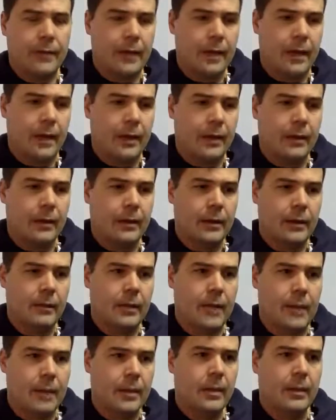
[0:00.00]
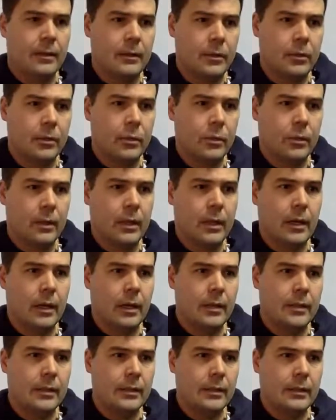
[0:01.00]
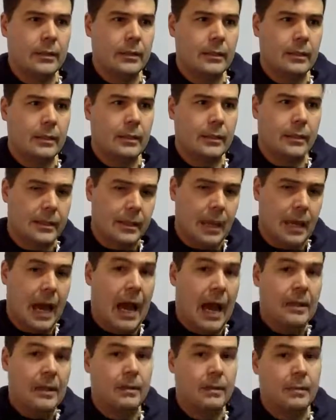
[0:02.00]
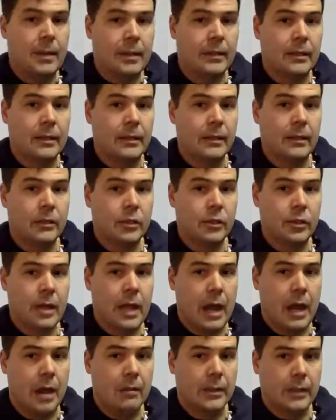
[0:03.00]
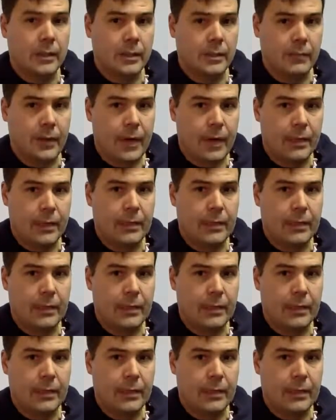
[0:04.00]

Like if I'm going to do this, I need to make the decision now because if I